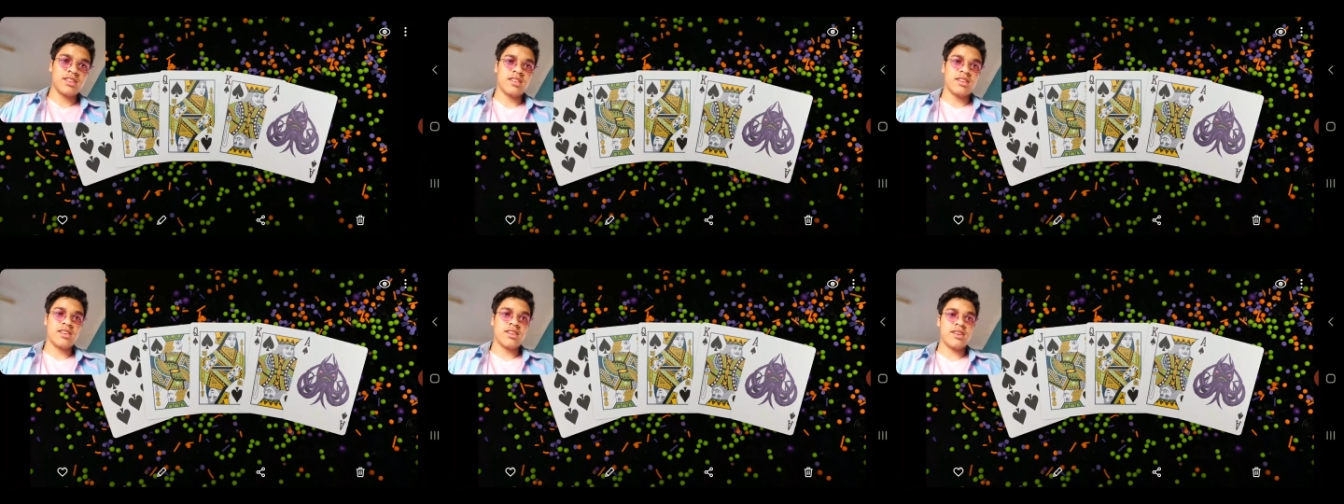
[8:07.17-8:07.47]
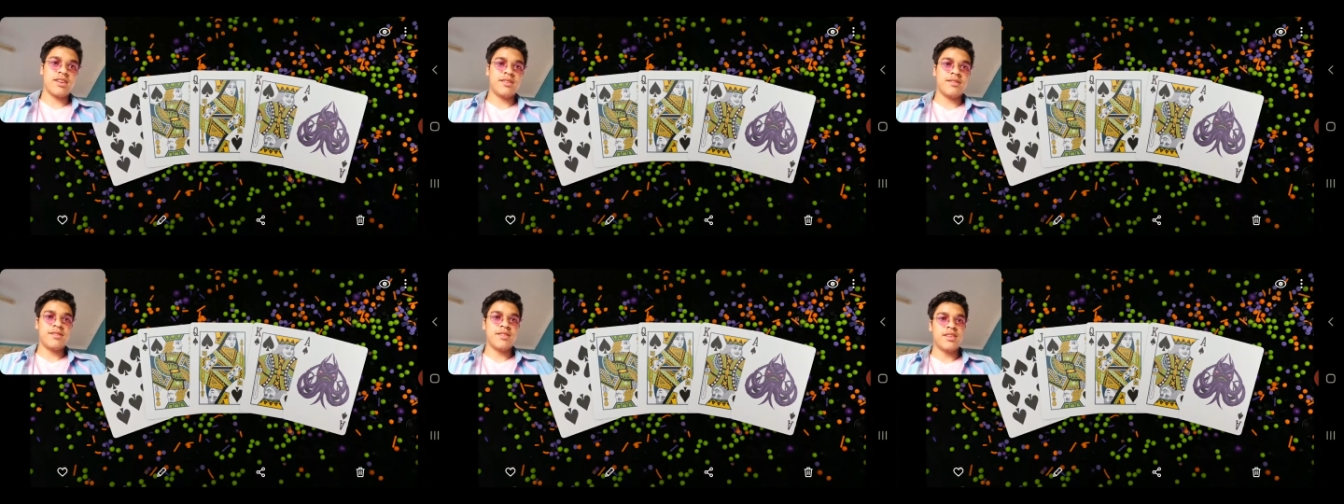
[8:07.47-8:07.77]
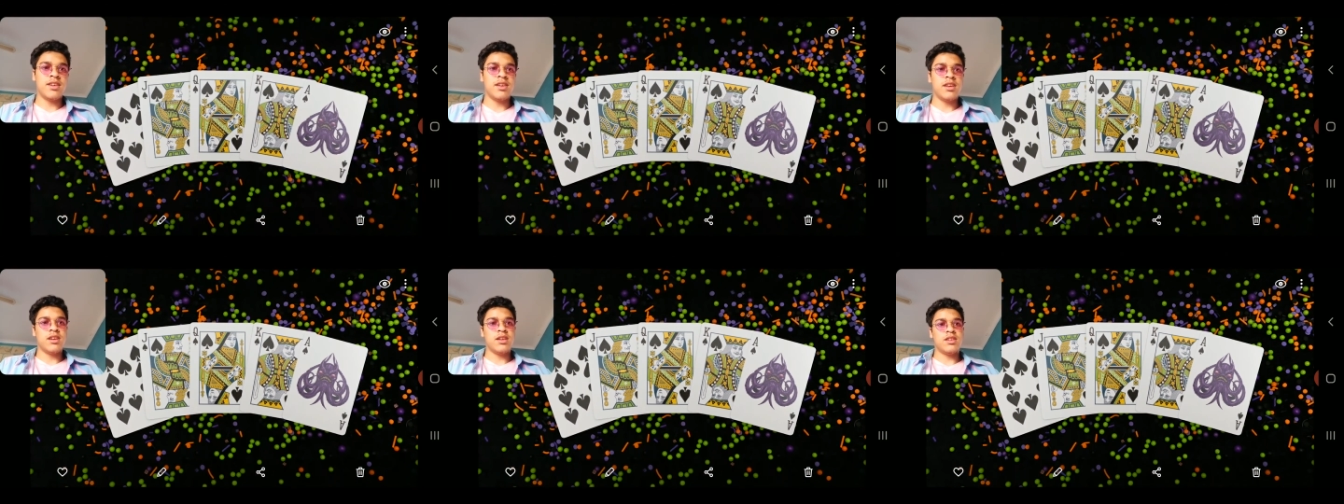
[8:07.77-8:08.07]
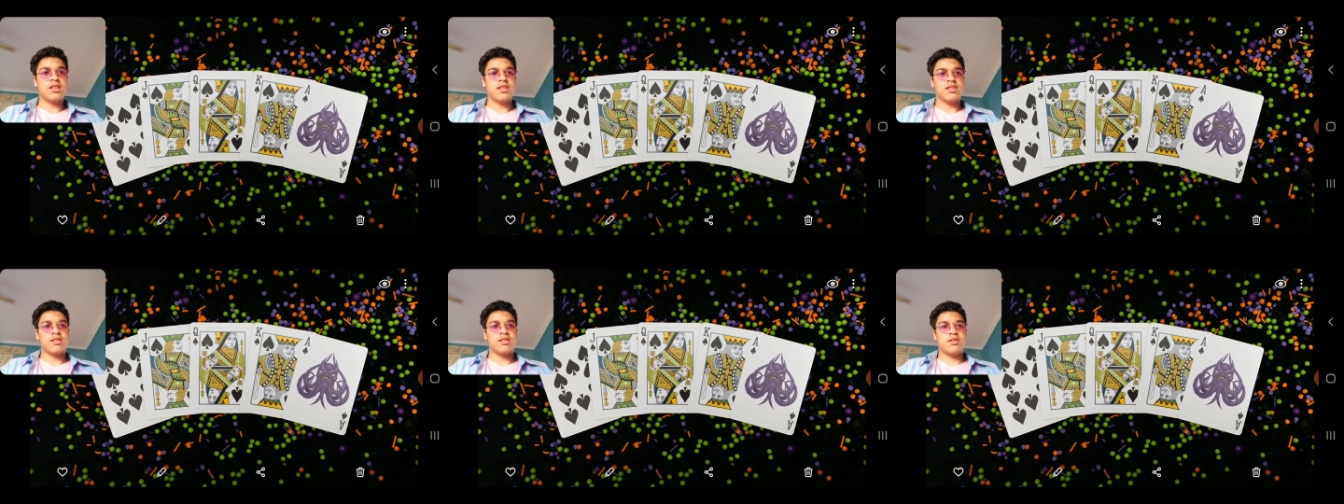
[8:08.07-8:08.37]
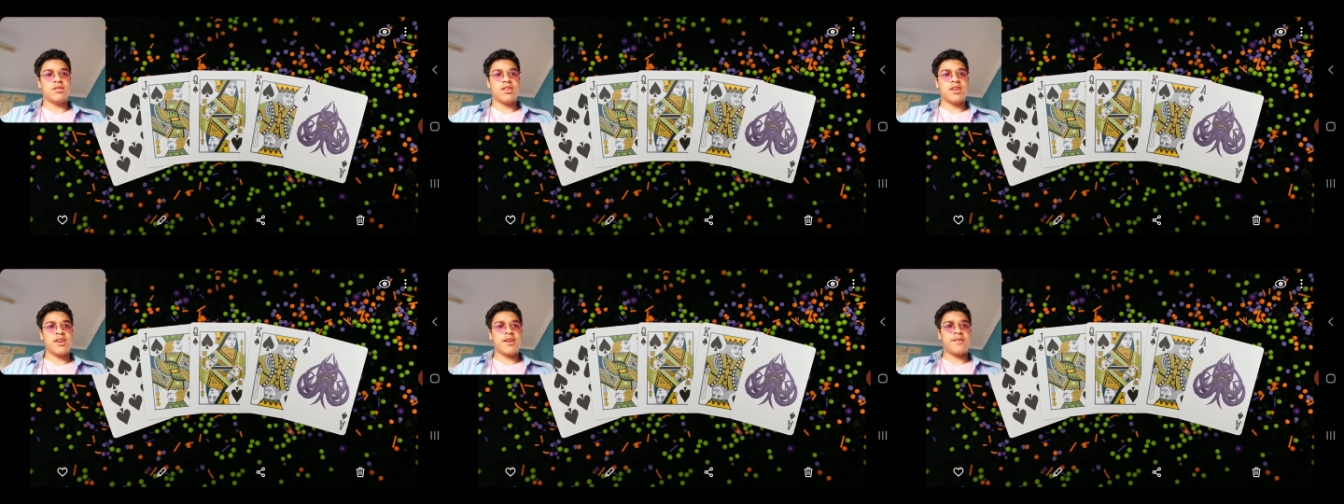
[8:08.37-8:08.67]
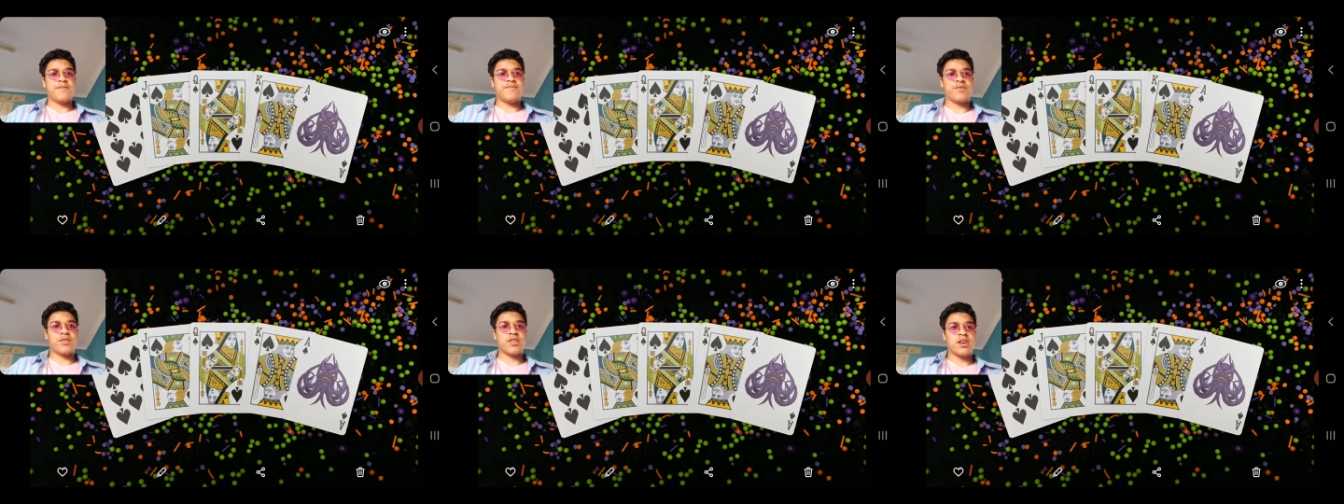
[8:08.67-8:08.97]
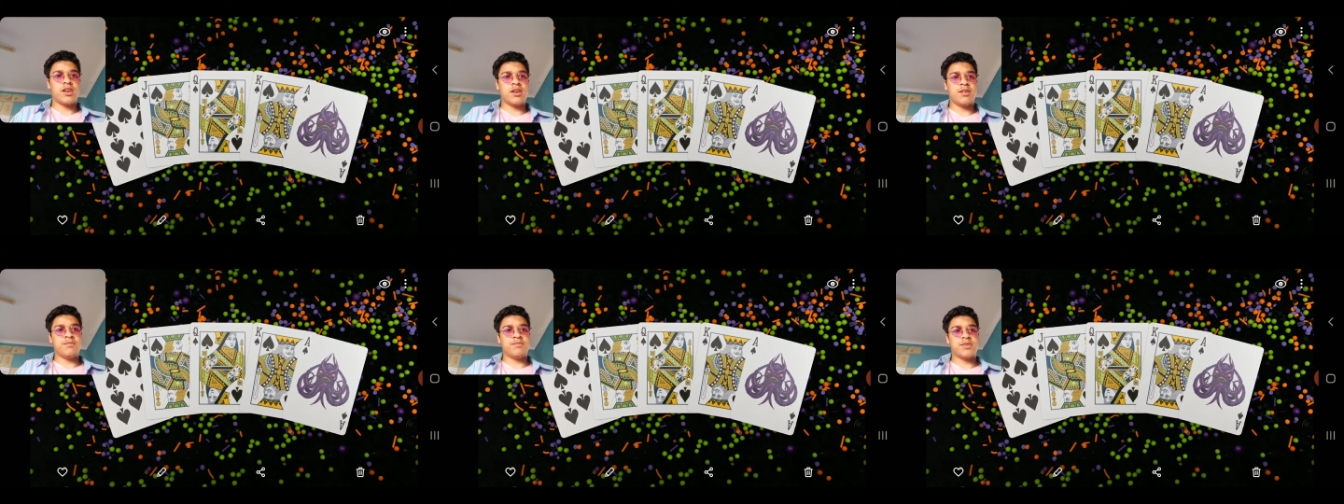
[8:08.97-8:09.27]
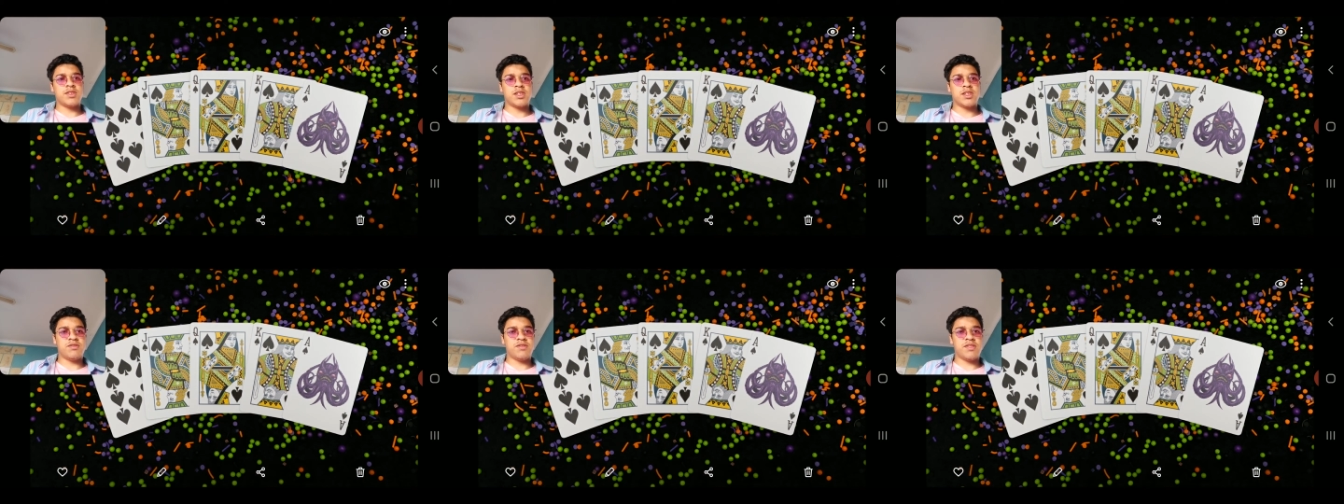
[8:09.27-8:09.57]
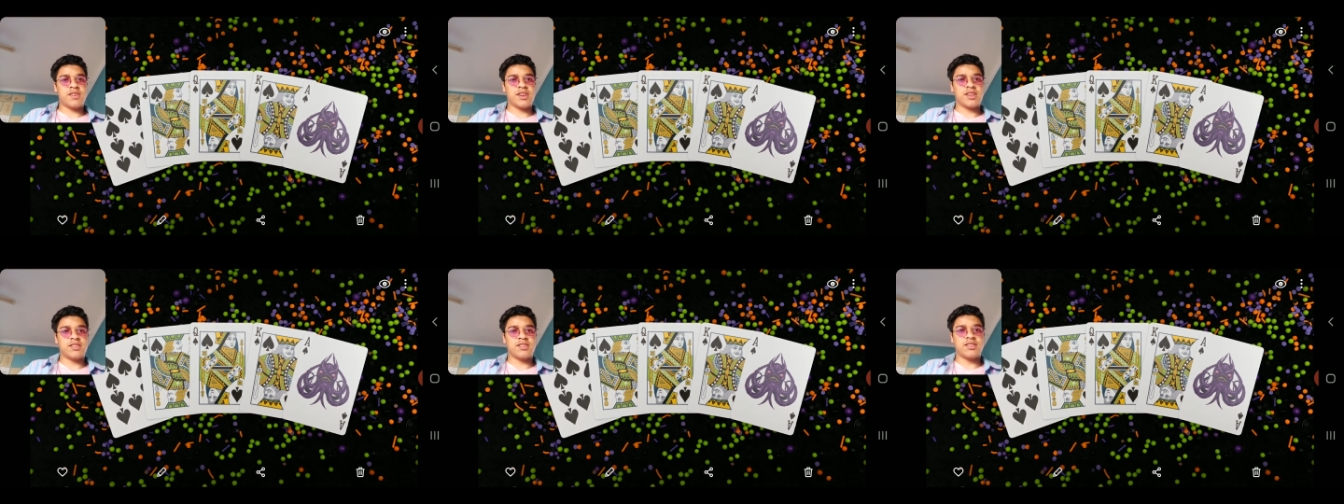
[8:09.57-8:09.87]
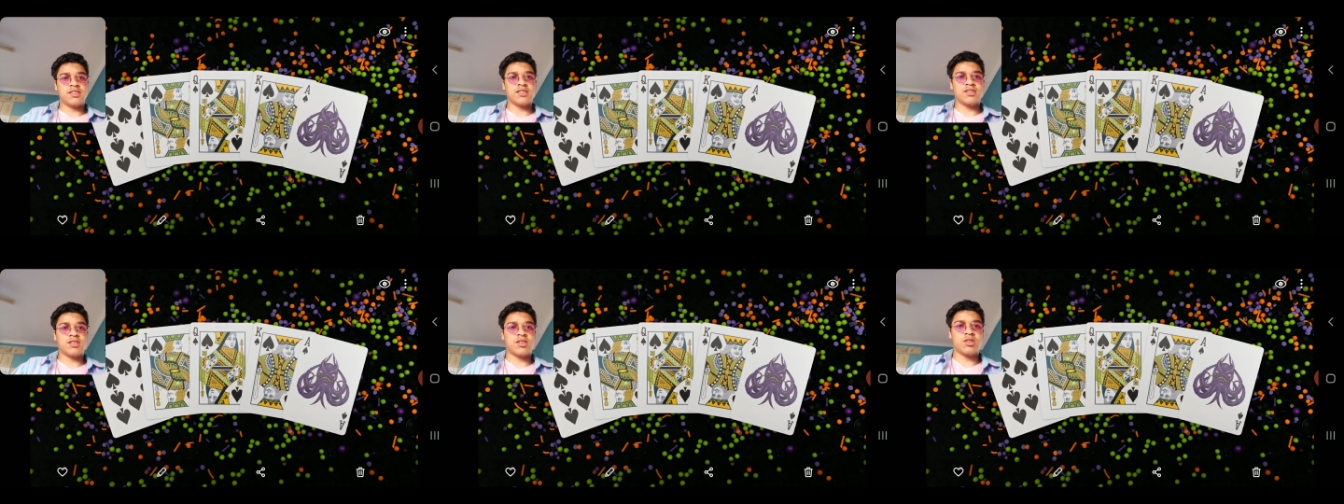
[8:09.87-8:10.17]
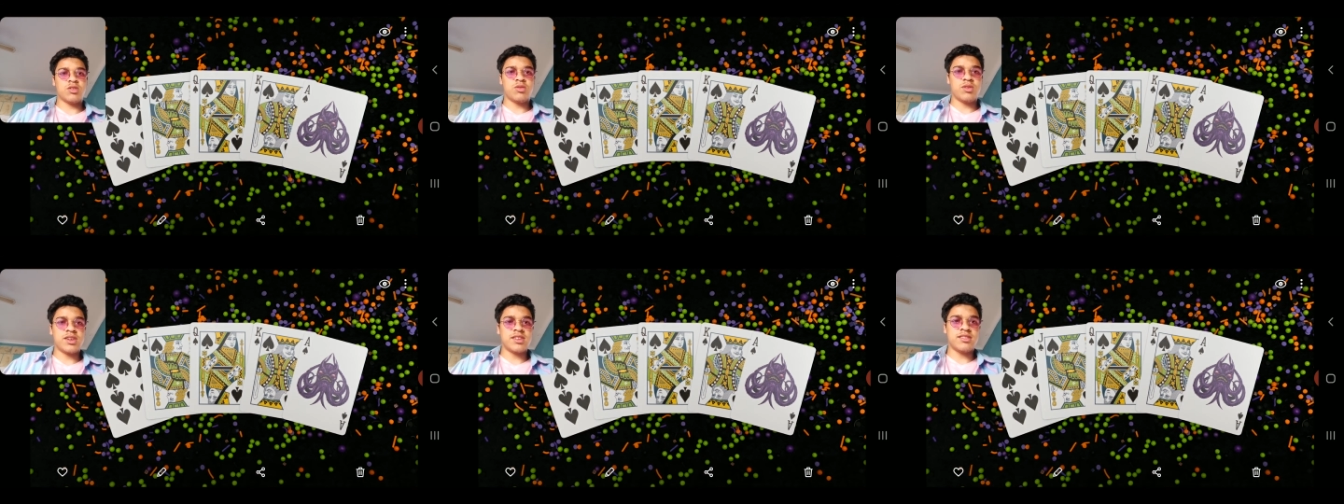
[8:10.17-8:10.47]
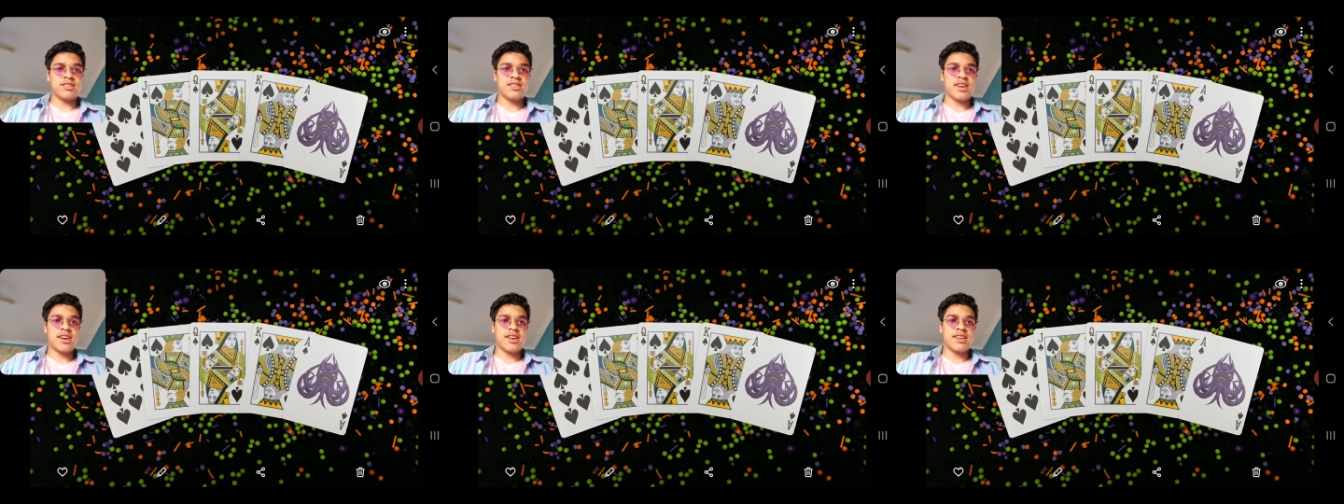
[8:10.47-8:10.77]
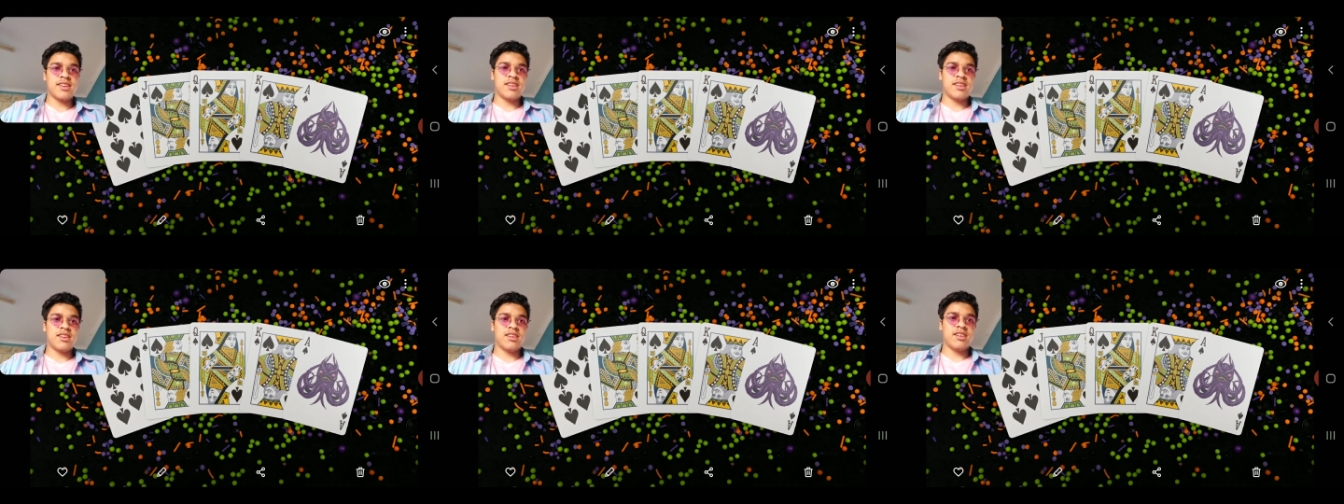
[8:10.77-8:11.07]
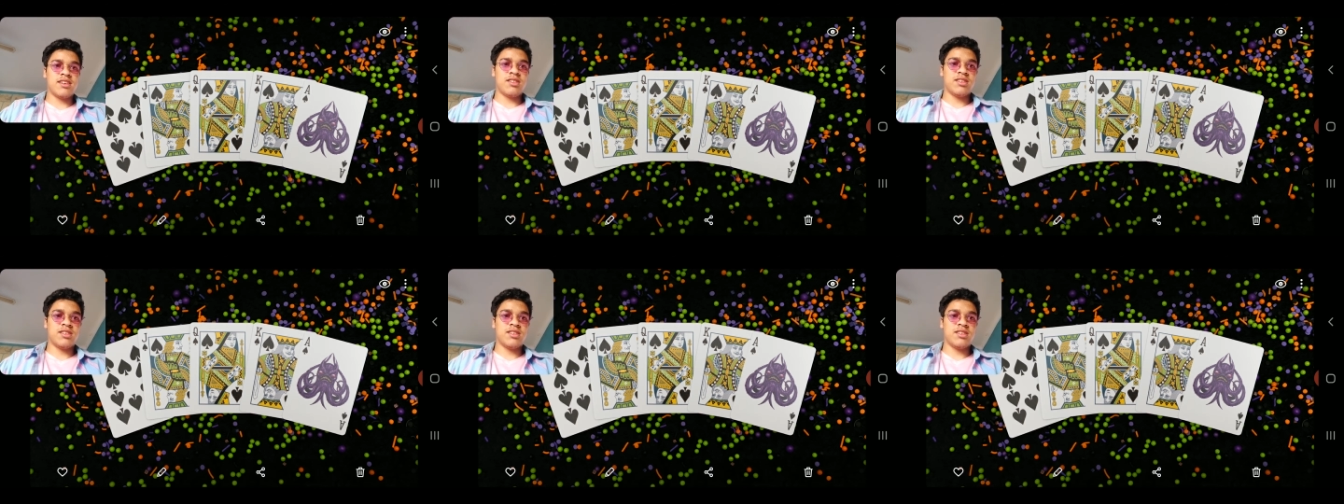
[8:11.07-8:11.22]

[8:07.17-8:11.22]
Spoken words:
Yeah. So yeah, the faces are quite standard here.